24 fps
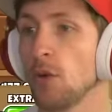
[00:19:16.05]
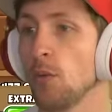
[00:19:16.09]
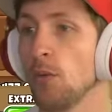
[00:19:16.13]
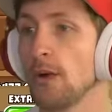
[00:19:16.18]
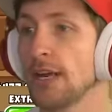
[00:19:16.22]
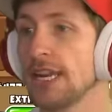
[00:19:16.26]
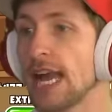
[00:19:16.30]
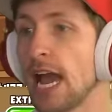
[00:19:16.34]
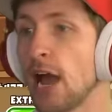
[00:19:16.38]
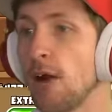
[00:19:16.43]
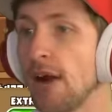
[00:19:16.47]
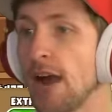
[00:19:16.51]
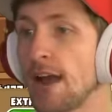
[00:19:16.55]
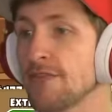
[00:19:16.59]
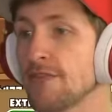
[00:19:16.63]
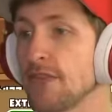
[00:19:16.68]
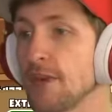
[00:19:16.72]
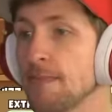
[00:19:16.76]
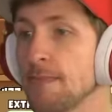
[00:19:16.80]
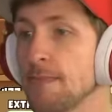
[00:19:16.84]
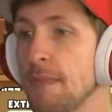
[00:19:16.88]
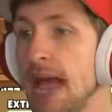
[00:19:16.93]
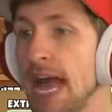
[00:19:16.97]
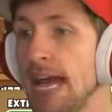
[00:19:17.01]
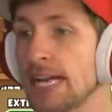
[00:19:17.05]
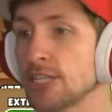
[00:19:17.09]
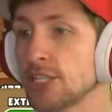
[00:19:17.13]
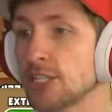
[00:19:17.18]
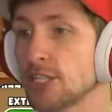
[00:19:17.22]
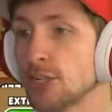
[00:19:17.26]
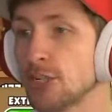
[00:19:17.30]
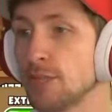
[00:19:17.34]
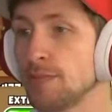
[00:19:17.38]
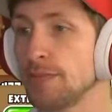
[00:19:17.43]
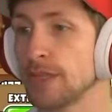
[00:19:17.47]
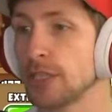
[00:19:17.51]
We now have the
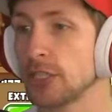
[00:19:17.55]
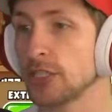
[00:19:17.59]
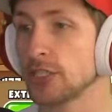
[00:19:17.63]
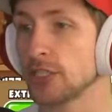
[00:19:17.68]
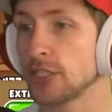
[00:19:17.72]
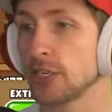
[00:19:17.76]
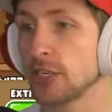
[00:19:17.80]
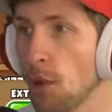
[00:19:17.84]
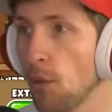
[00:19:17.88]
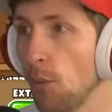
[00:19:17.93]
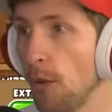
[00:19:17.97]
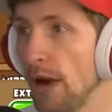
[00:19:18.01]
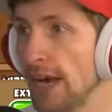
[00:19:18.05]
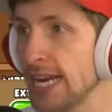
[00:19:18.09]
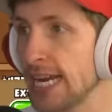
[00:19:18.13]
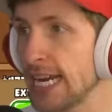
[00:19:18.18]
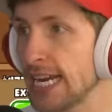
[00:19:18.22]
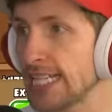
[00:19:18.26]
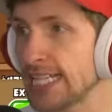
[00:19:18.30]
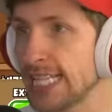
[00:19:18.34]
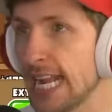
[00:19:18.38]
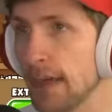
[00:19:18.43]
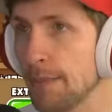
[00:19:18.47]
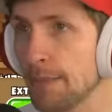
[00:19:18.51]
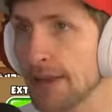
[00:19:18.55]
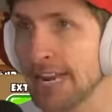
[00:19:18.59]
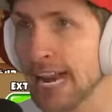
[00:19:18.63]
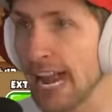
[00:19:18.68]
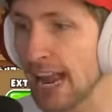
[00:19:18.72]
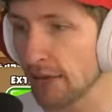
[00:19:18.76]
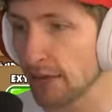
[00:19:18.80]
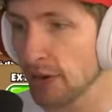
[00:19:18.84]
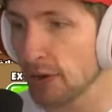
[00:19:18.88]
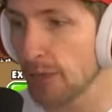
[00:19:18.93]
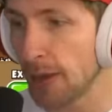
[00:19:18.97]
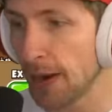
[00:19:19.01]
Master Builder. Wait, does that mean
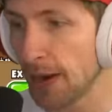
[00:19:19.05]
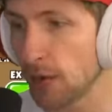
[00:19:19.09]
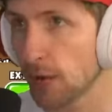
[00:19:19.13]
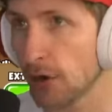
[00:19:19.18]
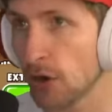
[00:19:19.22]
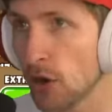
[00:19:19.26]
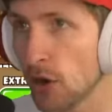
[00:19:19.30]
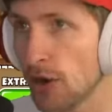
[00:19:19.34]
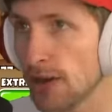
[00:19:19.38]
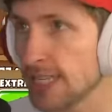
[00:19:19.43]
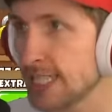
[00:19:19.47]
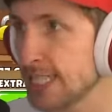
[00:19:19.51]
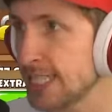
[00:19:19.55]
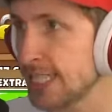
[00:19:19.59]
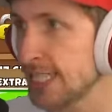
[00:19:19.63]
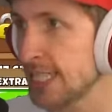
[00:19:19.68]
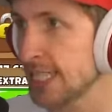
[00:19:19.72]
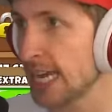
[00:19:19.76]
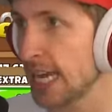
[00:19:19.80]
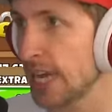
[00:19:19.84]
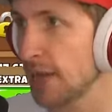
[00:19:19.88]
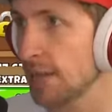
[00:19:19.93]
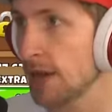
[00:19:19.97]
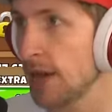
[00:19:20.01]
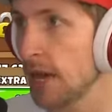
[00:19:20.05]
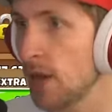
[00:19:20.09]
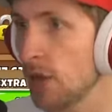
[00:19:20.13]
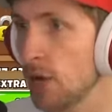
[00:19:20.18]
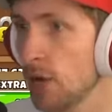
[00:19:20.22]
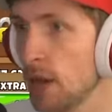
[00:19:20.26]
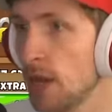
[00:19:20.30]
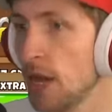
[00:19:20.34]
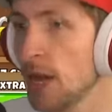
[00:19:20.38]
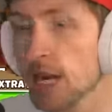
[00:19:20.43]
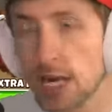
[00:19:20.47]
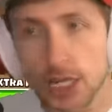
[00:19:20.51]
every Paragon is in the game now?
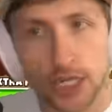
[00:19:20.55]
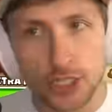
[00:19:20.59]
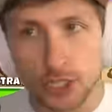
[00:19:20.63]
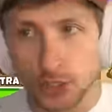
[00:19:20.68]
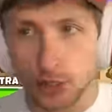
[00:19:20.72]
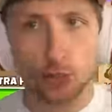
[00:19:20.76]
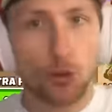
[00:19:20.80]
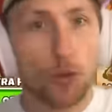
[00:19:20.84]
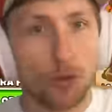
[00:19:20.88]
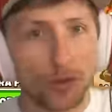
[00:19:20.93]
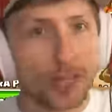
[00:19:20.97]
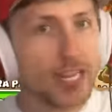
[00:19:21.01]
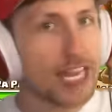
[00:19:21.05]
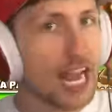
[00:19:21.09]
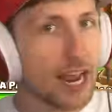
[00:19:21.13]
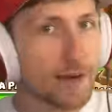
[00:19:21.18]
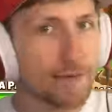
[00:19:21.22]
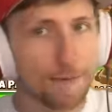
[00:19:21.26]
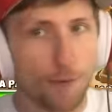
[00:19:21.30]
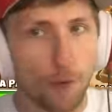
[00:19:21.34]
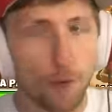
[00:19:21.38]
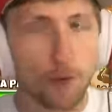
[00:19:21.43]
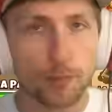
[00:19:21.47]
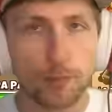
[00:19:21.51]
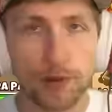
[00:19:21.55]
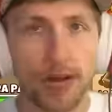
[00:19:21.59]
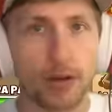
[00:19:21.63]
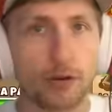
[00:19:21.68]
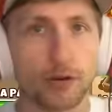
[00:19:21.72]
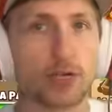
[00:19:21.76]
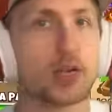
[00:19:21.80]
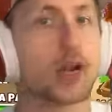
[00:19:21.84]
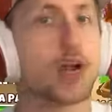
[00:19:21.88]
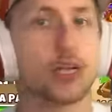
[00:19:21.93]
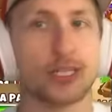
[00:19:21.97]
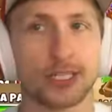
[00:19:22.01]
Because you only had four
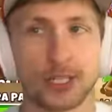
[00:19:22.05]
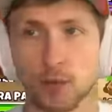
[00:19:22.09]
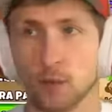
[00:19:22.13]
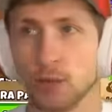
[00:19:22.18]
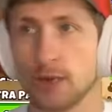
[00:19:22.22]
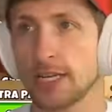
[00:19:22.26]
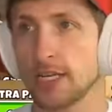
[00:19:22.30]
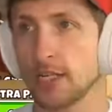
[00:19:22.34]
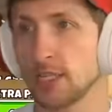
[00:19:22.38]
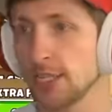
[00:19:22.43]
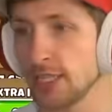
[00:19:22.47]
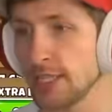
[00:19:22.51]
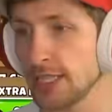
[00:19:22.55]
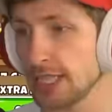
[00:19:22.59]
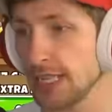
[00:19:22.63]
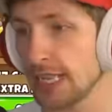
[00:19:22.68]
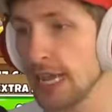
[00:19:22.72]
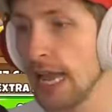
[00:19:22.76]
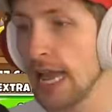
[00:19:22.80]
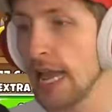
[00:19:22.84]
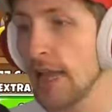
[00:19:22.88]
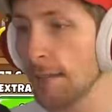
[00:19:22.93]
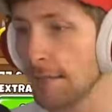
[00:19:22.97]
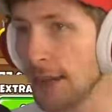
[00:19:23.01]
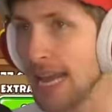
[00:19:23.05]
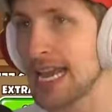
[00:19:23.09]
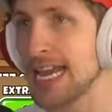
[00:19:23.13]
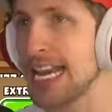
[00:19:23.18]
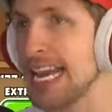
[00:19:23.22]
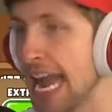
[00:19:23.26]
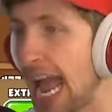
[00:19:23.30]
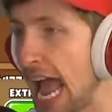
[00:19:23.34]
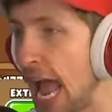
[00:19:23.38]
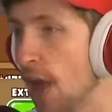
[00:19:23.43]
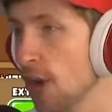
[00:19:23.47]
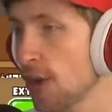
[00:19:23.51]
Paragons originally. But
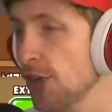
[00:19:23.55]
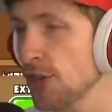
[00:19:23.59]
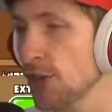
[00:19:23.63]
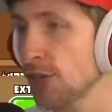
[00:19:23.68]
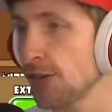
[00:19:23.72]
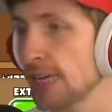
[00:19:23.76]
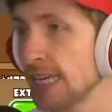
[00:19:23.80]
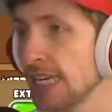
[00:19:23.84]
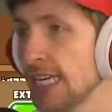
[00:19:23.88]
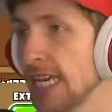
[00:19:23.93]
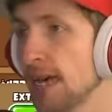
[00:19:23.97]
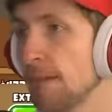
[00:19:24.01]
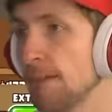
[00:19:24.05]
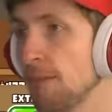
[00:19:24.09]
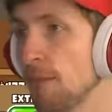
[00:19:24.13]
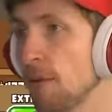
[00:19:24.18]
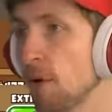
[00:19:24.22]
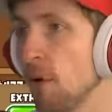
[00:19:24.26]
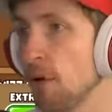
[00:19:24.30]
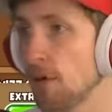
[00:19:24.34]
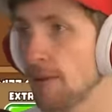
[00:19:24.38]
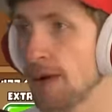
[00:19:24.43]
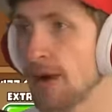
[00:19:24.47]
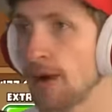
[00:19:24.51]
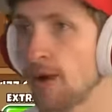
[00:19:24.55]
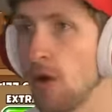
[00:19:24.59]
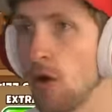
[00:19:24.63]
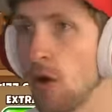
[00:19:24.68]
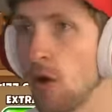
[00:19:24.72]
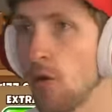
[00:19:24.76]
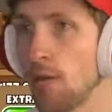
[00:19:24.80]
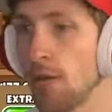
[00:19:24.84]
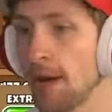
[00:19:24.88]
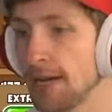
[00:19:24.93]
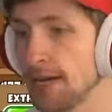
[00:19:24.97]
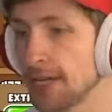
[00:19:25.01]
now you can get more par-
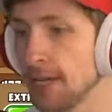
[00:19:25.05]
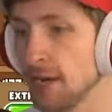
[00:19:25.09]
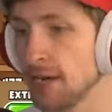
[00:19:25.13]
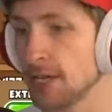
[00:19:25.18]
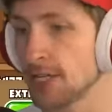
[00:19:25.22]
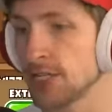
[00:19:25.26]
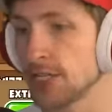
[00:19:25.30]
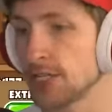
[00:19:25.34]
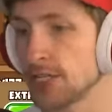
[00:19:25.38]
Oh my gosh.